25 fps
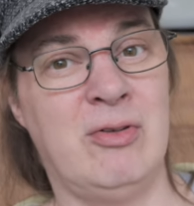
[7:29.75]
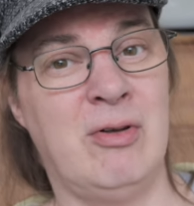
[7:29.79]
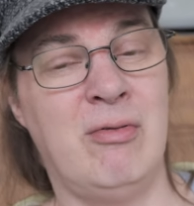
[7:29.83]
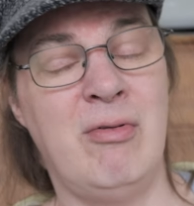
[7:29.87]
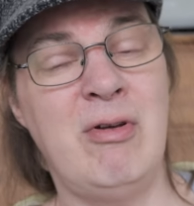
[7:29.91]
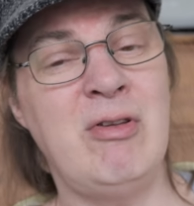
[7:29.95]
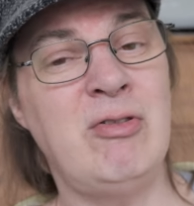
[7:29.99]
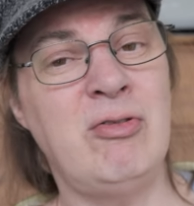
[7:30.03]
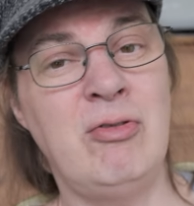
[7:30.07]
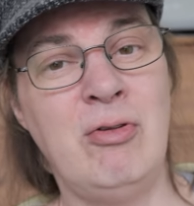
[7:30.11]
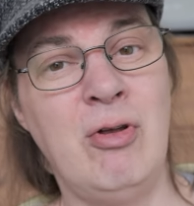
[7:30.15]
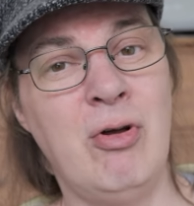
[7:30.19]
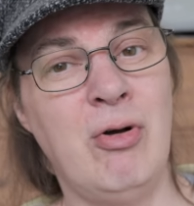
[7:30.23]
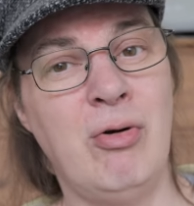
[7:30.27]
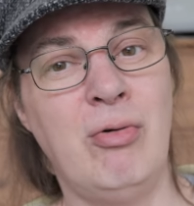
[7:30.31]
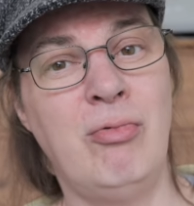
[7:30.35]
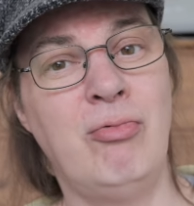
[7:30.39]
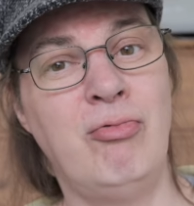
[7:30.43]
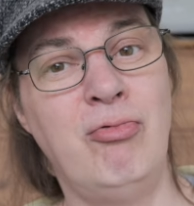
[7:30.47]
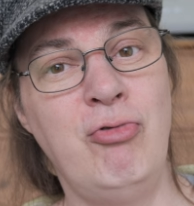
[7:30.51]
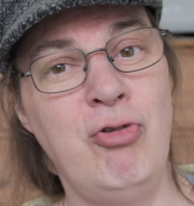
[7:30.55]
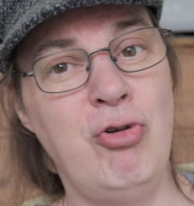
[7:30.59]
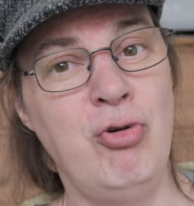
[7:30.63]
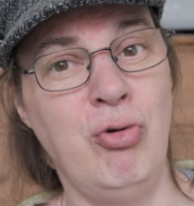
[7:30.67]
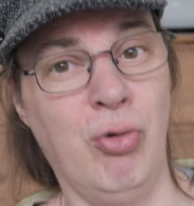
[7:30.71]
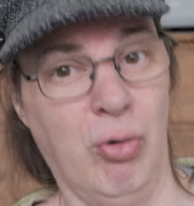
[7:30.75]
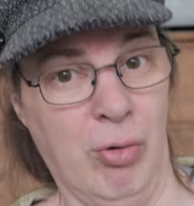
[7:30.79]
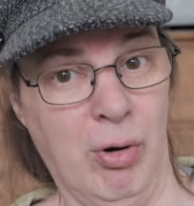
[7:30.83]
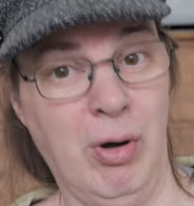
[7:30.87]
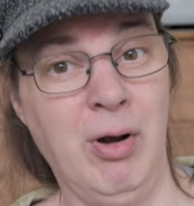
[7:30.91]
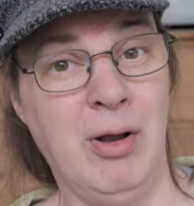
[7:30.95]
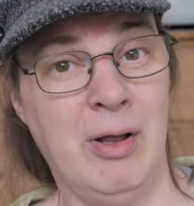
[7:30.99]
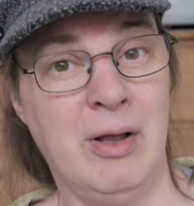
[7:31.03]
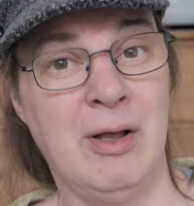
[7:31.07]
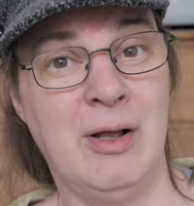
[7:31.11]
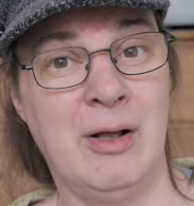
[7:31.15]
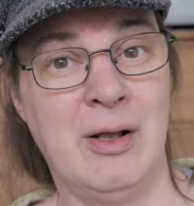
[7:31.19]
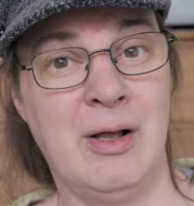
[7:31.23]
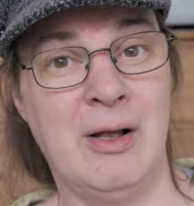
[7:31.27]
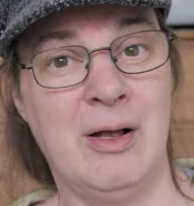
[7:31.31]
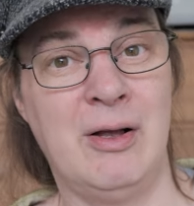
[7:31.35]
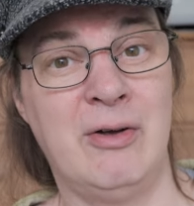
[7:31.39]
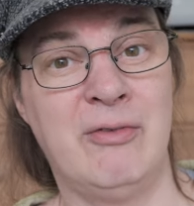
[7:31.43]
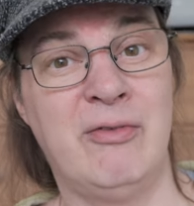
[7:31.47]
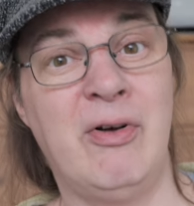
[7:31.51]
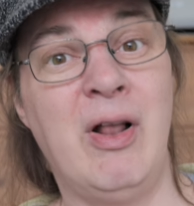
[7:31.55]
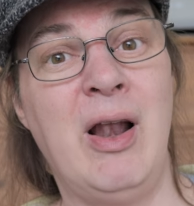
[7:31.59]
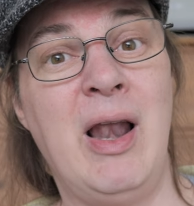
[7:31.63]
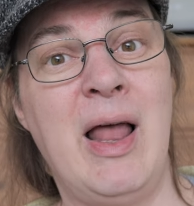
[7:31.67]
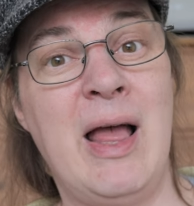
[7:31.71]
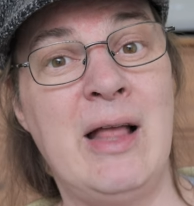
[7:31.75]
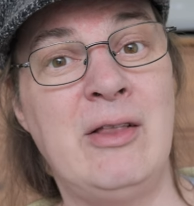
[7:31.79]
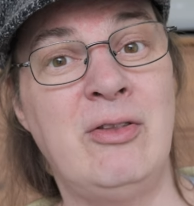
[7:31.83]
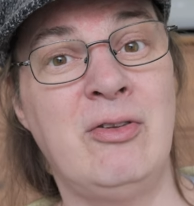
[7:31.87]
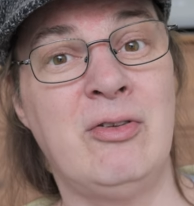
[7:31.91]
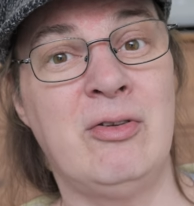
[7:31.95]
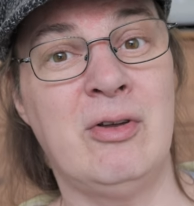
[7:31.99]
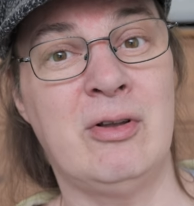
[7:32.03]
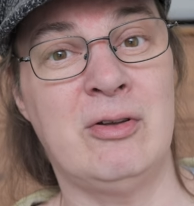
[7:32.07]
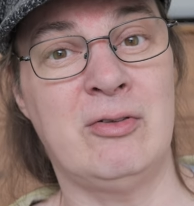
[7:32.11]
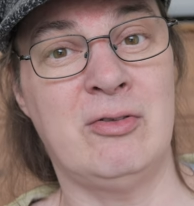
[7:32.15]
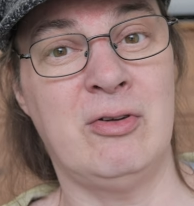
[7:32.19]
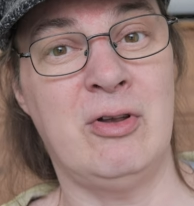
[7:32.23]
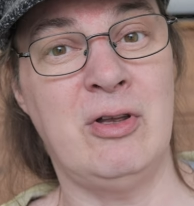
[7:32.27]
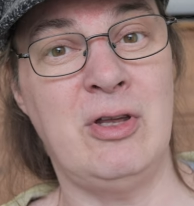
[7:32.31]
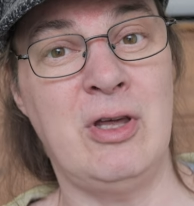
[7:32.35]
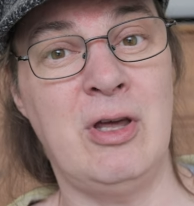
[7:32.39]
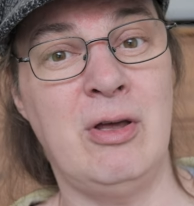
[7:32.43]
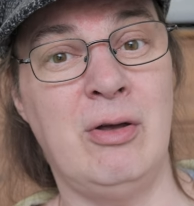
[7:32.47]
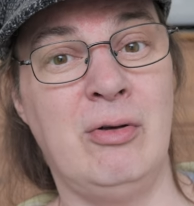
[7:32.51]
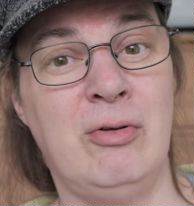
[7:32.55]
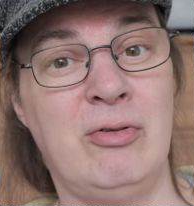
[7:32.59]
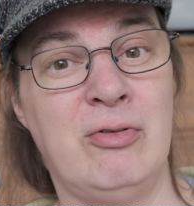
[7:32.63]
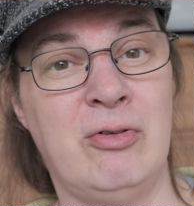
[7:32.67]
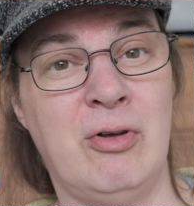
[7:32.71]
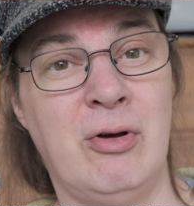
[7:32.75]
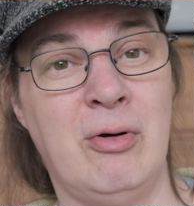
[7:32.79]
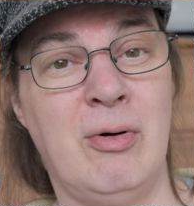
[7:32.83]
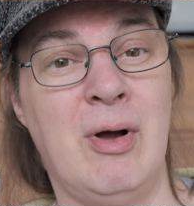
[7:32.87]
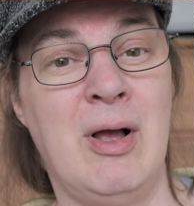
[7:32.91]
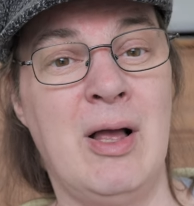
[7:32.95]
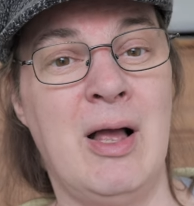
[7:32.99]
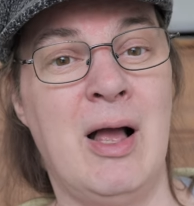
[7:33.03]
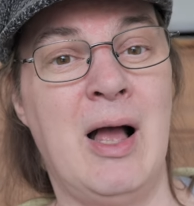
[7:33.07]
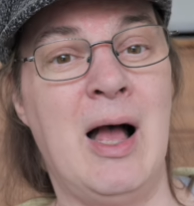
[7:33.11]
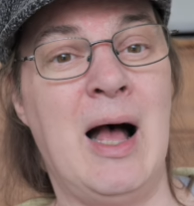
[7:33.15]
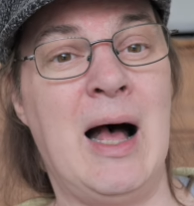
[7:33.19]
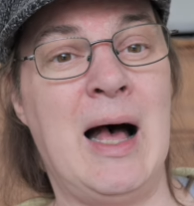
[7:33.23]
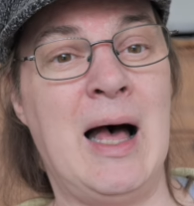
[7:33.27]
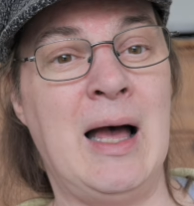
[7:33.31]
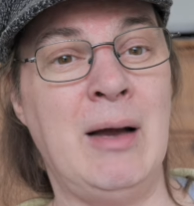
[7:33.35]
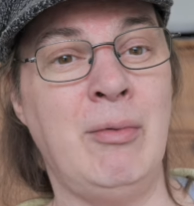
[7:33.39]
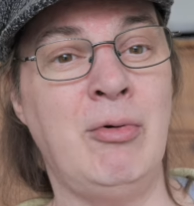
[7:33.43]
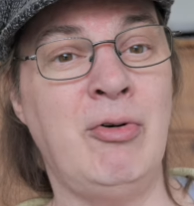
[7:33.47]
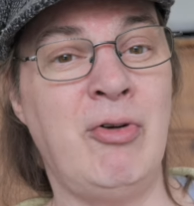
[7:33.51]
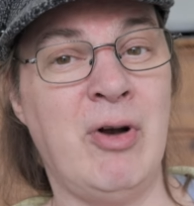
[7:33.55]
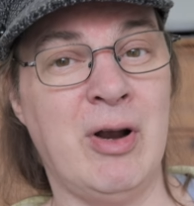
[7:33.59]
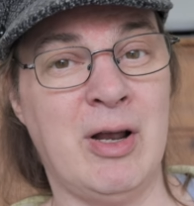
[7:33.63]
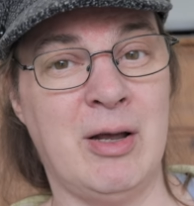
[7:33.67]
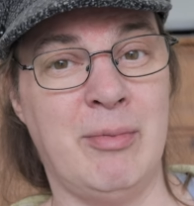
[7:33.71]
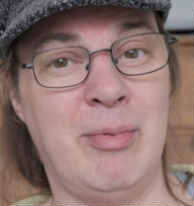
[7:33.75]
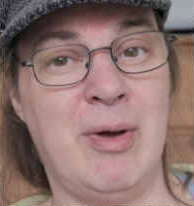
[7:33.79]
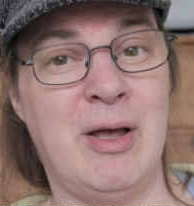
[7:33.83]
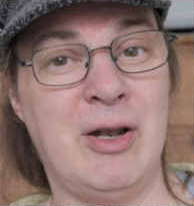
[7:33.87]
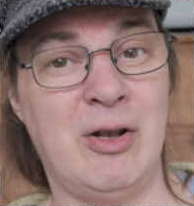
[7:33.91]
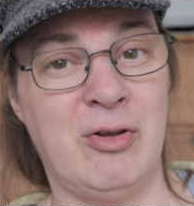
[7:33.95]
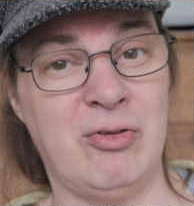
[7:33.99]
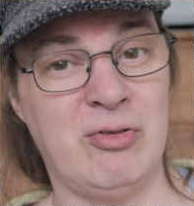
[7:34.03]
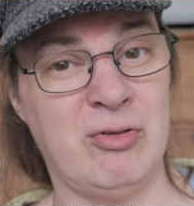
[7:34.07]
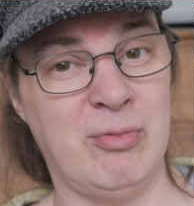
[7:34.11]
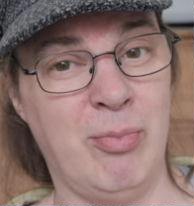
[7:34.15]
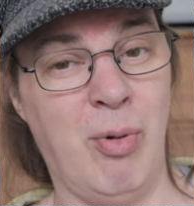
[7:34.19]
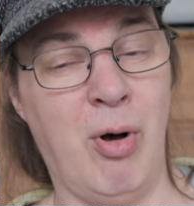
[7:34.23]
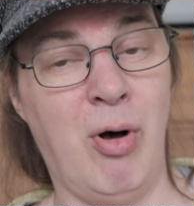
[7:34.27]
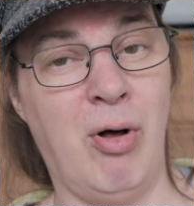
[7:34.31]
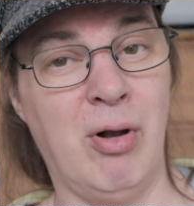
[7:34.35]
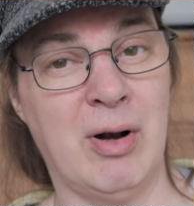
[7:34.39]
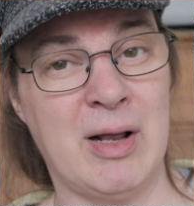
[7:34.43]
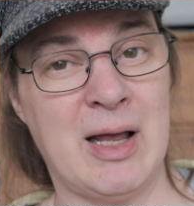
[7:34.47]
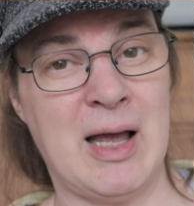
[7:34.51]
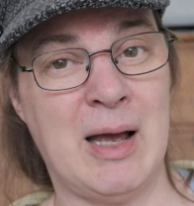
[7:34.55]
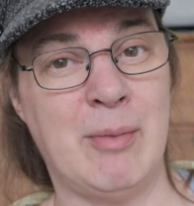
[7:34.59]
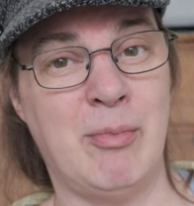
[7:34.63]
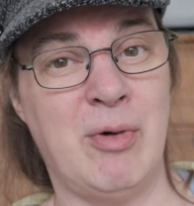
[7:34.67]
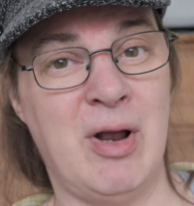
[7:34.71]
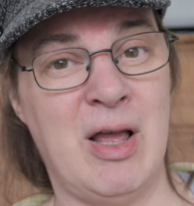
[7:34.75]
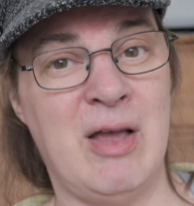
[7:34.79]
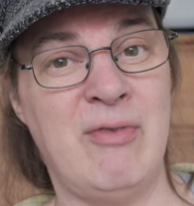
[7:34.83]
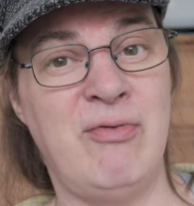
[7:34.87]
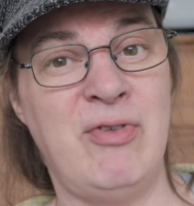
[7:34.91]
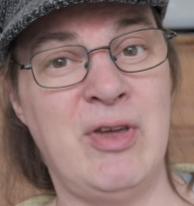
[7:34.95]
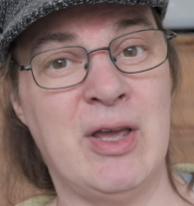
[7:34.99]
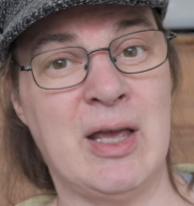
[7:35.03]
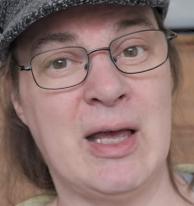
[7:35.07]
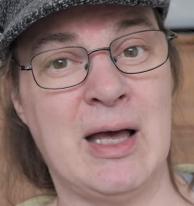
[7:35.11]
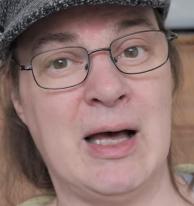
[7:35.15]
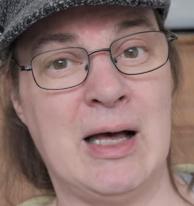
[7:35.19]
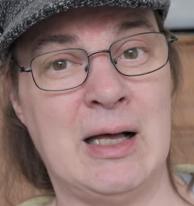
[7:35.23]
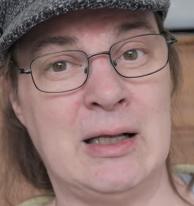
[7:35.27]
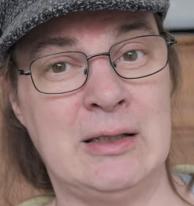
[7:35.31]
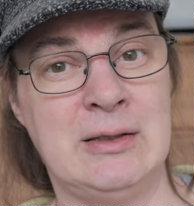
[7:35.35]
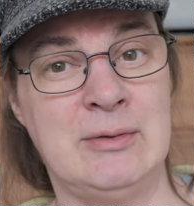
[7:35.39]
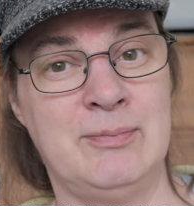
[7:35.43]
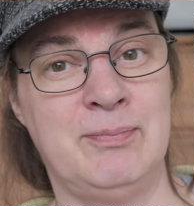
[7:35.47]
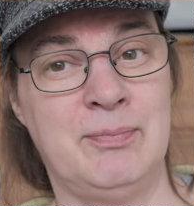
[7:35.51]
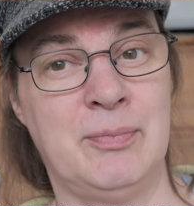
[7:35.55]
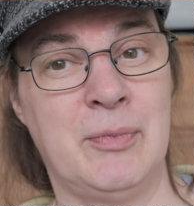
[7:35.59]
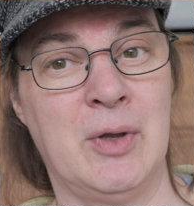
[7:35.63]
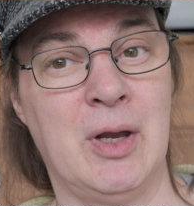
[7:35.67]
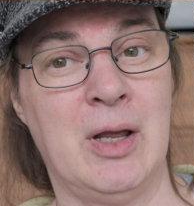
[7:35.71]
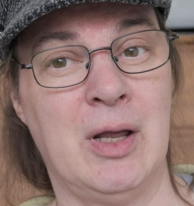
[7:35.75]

There is no rule for lens to use. So I would recommend a small camera if you can.